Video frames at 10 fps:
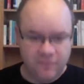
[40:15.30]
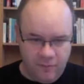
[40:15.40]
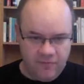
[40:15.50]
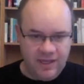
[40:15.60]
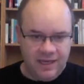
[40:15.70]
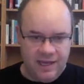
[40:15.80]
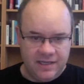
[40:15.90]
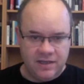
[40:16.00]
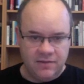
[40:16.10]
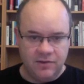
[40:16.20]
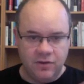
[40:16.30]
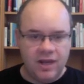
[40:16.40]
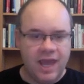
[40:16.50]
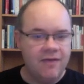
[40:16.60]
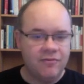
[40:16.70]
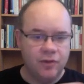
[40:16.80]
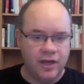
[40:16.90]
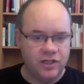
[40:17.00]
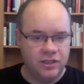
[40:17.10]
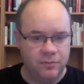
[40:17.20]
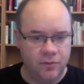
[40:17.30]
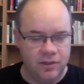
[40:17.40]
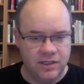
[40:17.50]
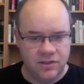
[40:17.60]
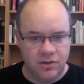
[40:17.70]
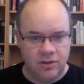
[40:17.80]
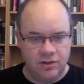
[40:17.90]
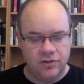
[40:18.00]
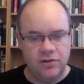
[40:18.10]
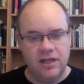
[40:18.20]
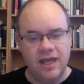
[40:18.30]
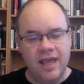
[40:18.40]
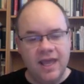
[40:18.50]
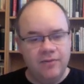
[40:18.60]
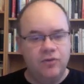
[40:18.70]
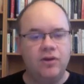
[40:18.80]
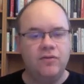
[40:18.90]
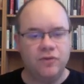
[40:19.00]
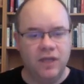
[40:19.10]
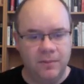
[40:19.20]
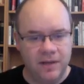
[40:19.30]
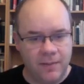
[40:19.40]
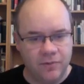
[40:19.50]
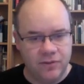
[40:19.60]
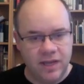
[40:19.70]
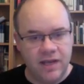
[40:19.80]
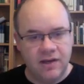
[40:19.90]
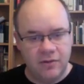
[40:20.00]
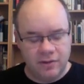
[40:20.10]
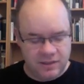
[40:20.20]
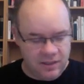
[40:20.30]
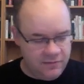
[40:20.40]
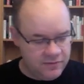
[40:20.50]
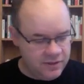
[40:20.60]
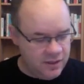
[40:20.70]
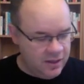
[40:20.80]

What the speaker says: Wikidata. We don't have to actually pull this all internally, and don't have to keep it up to date ourselves.